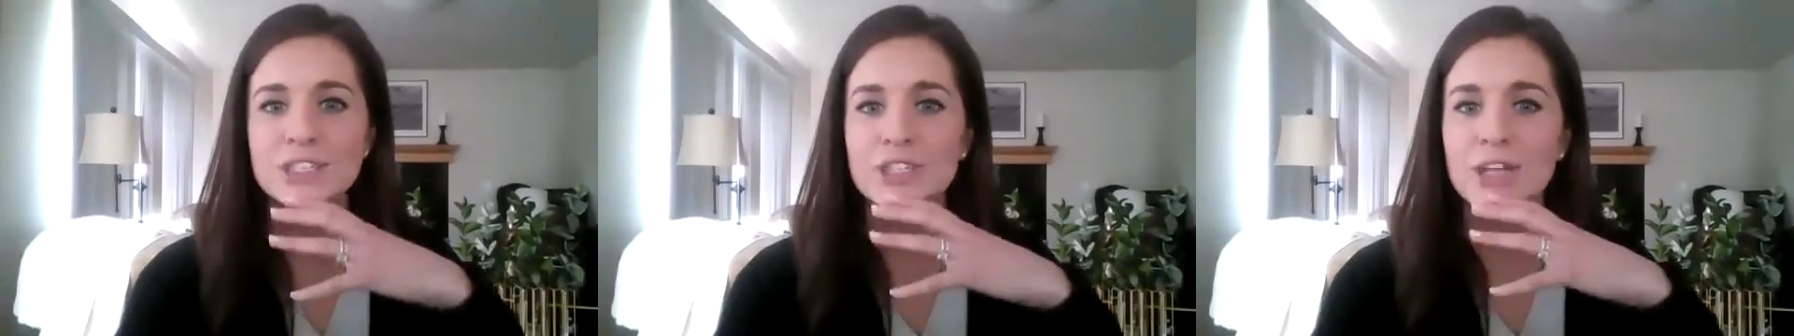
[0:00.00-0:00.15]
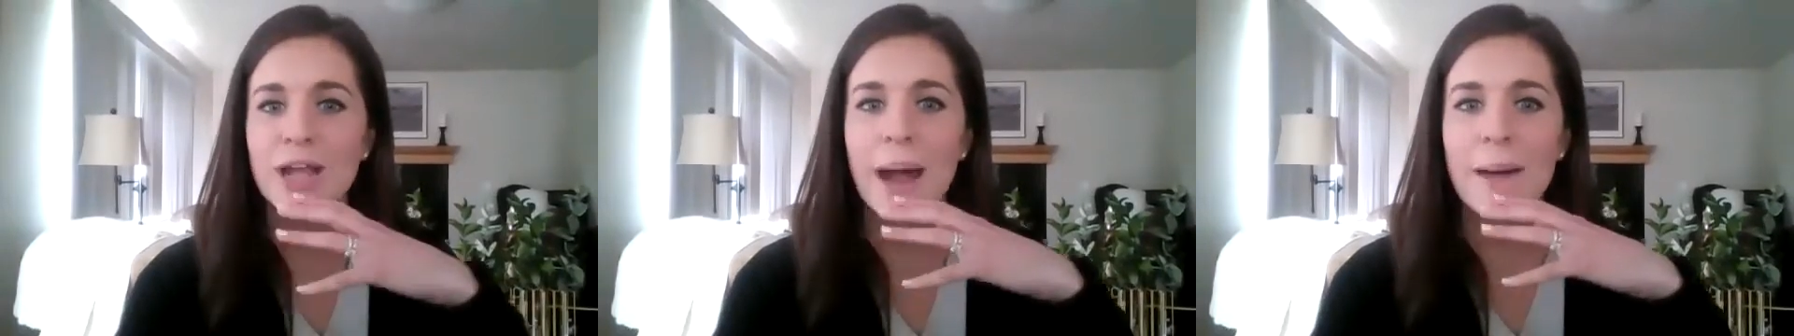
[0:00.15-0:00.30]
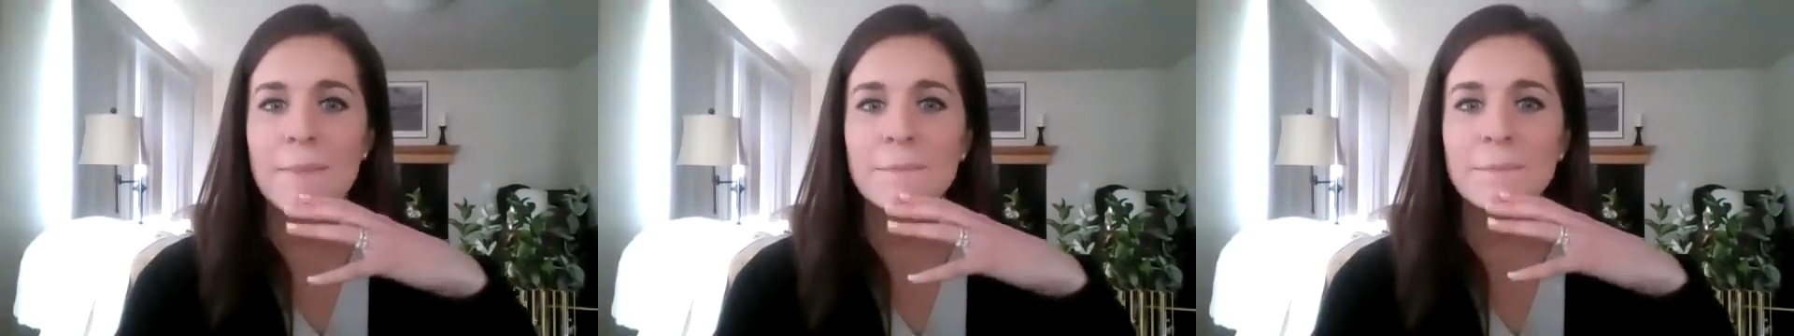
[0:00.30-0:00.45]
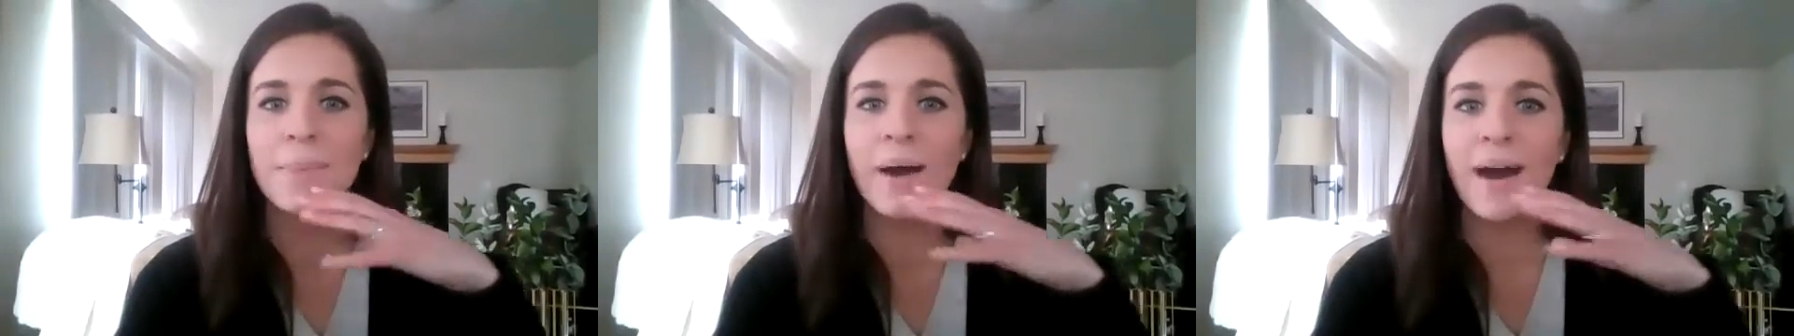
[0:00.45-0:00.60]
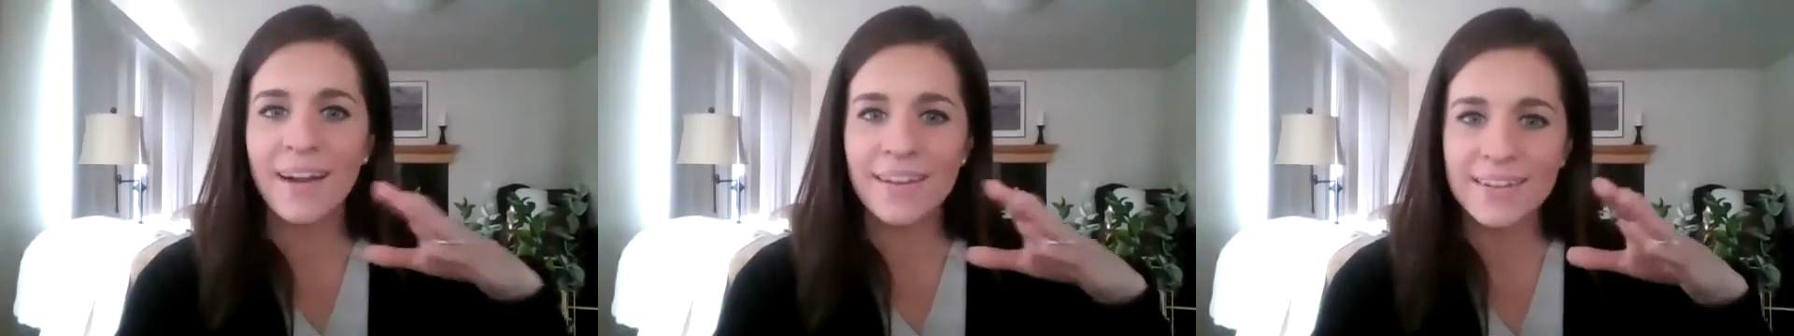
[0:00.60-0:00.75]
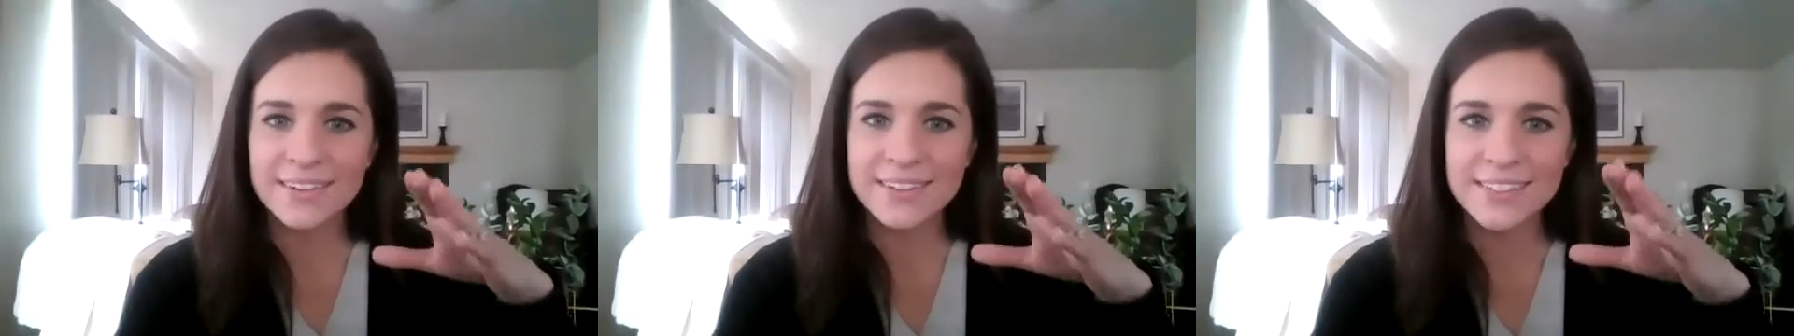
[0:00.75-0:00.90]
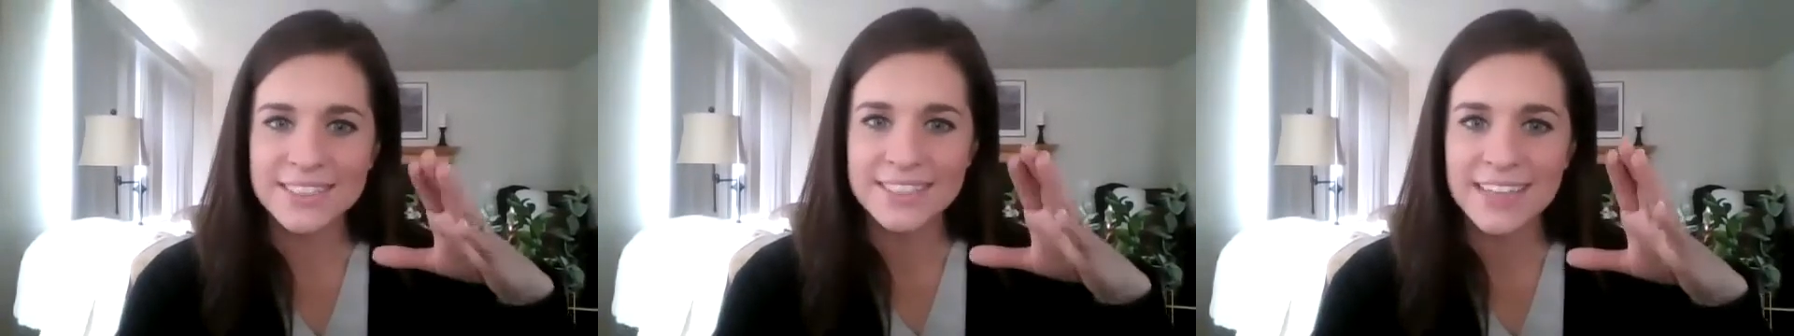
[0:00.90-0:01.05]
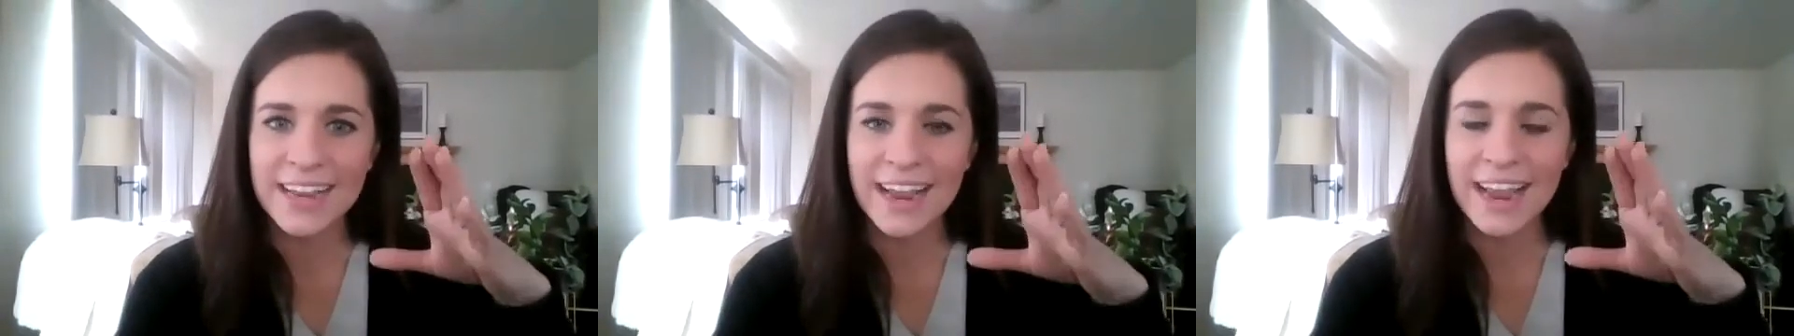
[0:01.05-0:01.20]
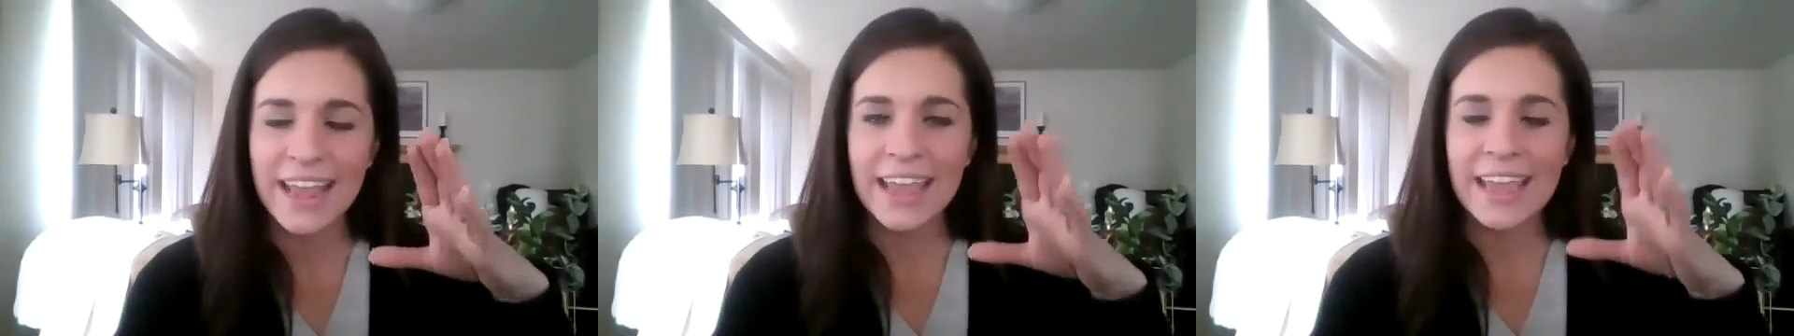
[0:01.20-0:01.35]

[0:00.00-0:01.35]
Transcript: chat box.